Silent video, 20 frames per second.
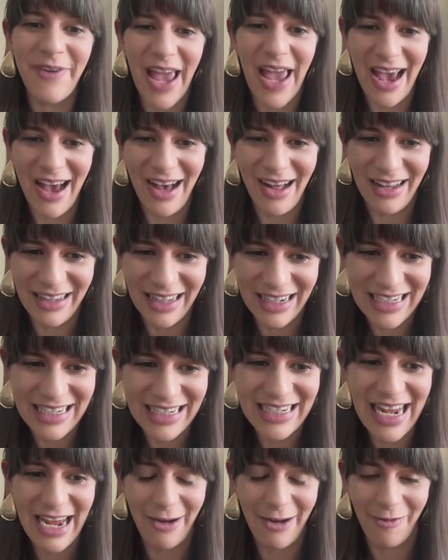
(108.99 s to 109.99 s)
fail and to
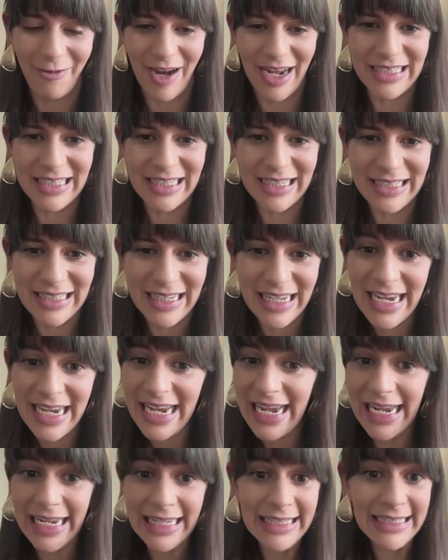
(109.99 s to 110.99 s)
take risks,
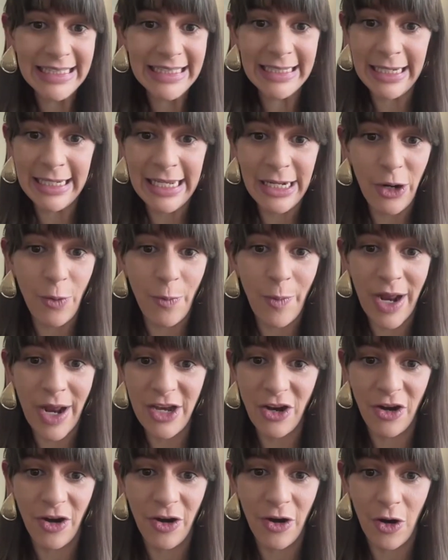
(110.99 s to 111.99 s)
it's when
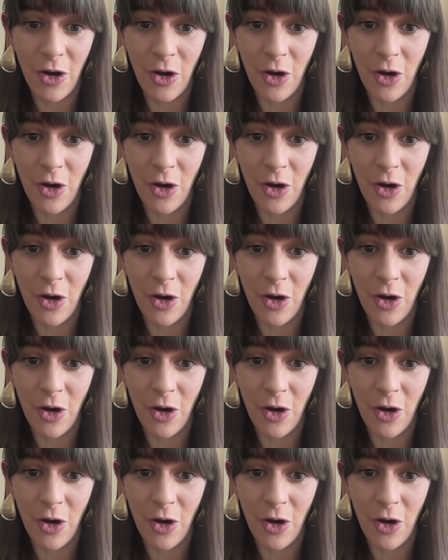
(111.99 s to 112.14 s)
you